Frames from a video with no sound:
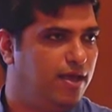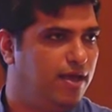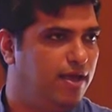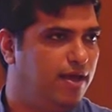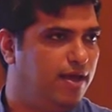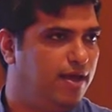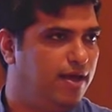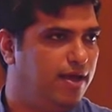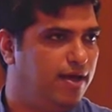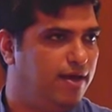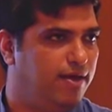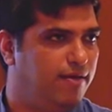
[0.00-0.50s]

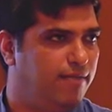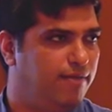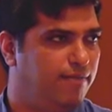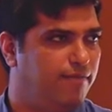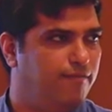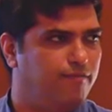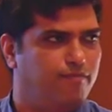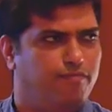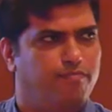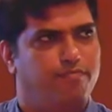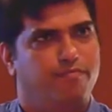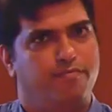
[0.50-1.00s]
uh,
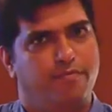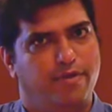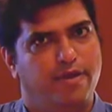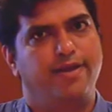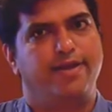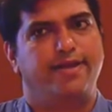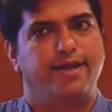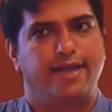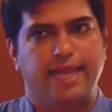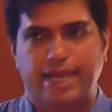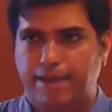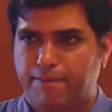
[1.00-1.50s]

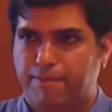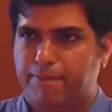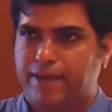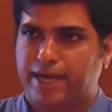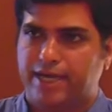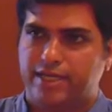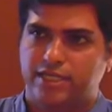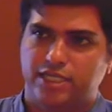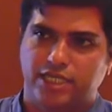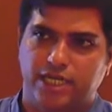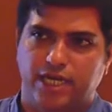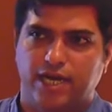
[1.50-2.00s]
literally a
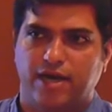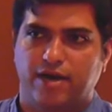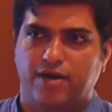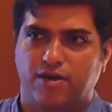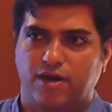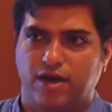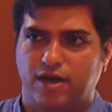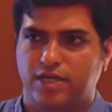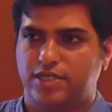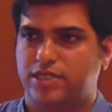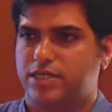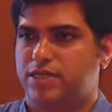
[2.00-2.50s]
PNG
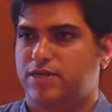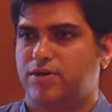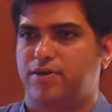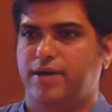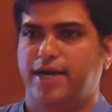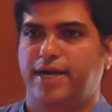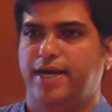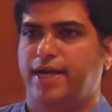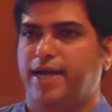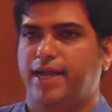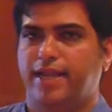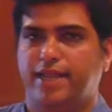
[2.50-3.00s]
across,
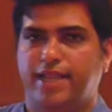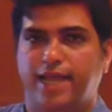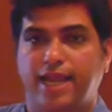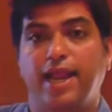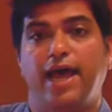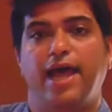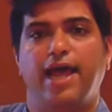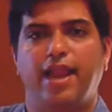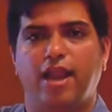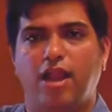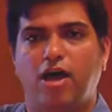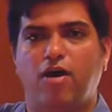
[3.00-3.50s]
right? And then
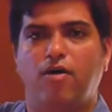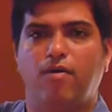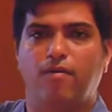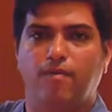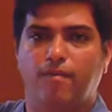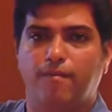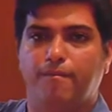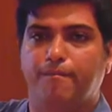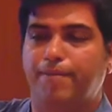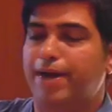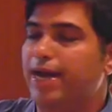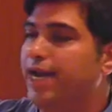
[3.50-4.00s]
I allow
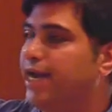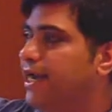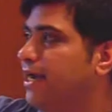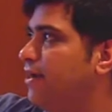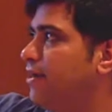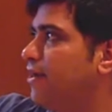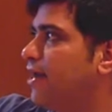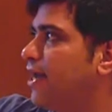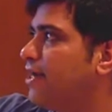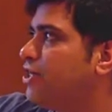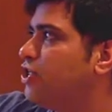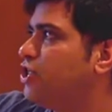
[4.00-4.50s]
build
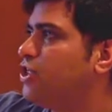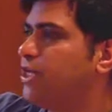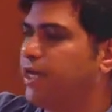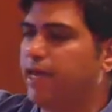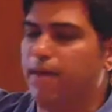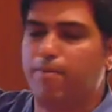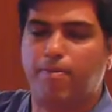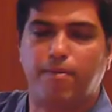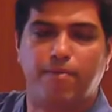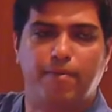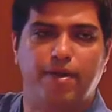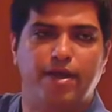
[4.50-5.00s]
interaction
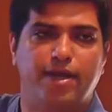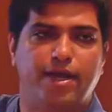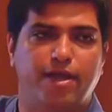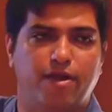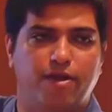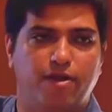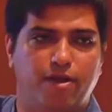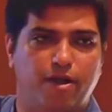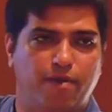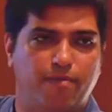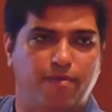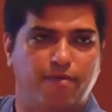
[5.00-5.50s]
capability
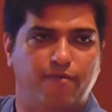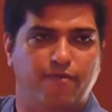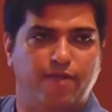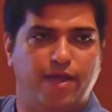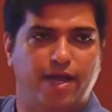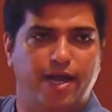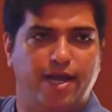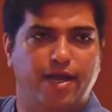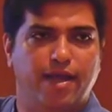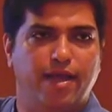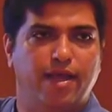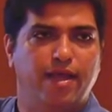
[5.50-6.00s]
on top of
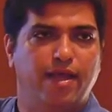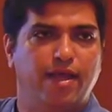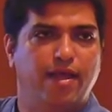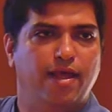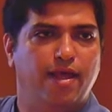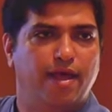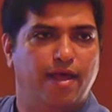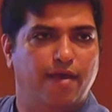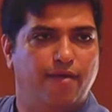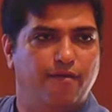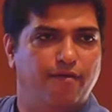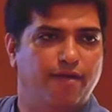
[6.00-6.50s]
that,
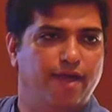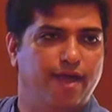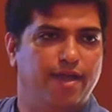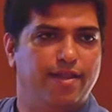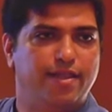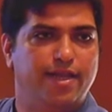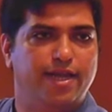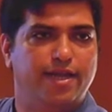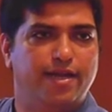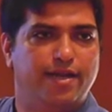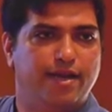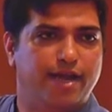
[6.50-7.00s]
where
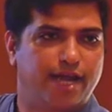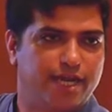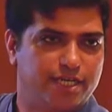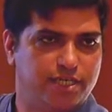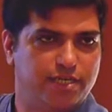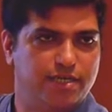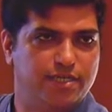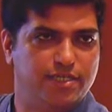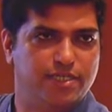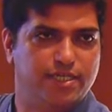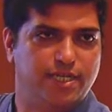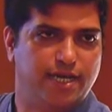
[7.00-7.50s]
the
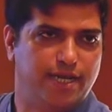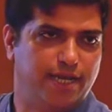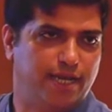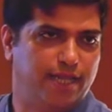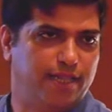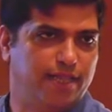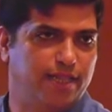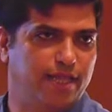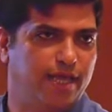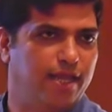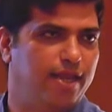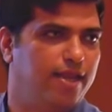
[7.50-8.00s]
interaction is done,
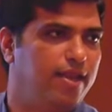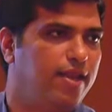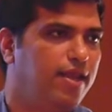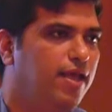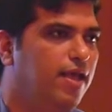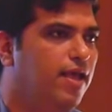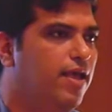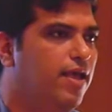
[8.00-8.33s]
and then